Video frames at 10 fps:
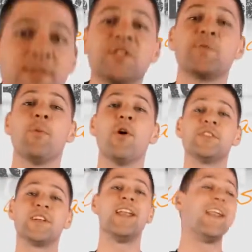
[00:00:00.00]
This
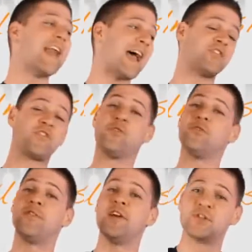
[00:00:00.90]
promotes a natural
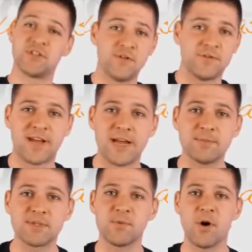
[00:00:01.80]
feel to your flames